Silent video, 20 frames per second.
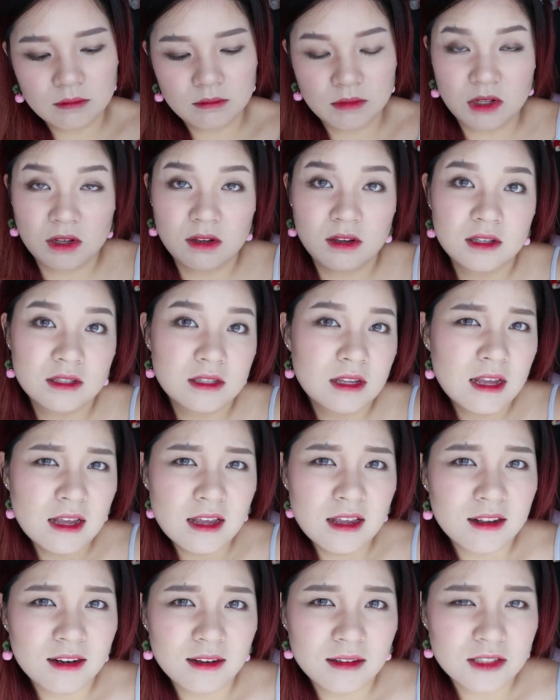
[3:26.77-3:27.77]
because
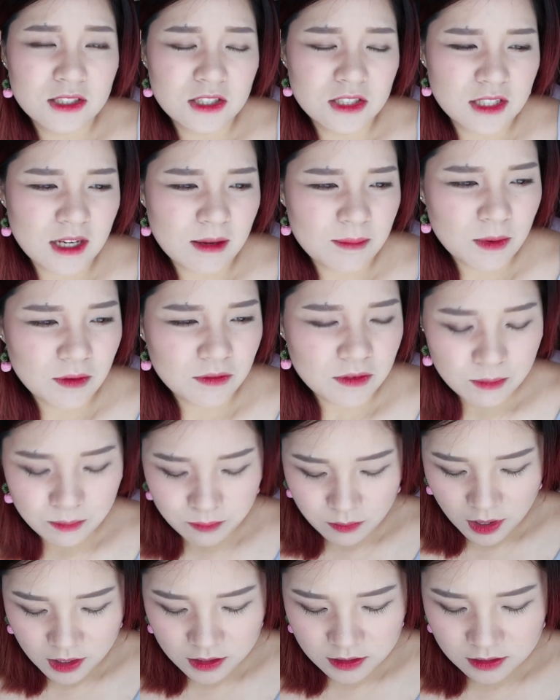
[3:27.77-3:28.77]
the shape of the
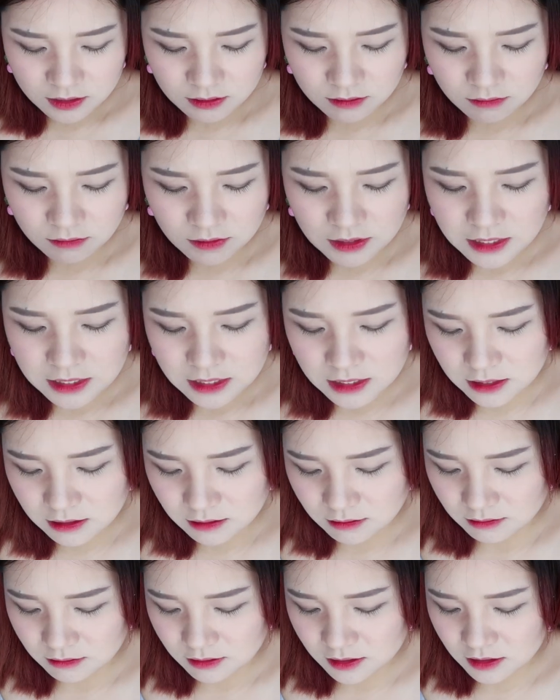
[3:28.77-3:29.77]
brush is
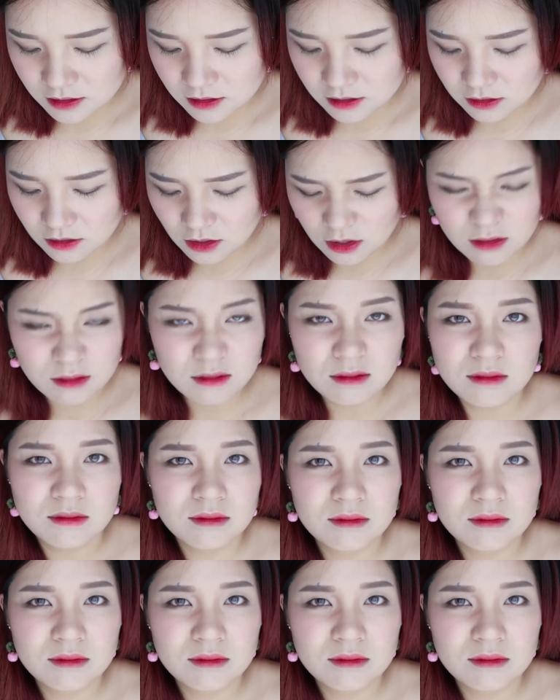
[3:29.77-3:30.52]
really just not